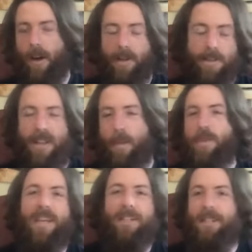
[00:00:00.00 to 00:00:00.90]

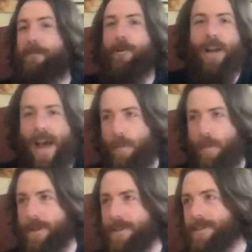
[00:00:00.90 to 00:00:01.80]
something different
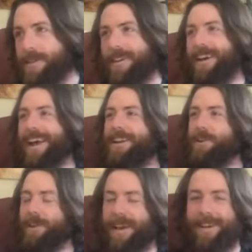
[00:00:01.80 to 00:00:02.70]
happens. And
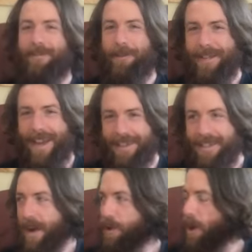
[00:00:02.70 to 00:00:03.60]
you're like, well, yeah, that's
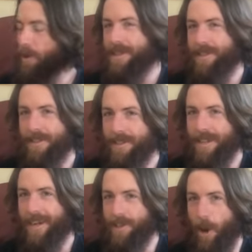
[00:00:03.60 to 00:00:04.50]
how it always is.
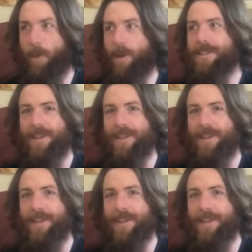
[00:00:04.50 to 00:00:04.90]
Like, it's always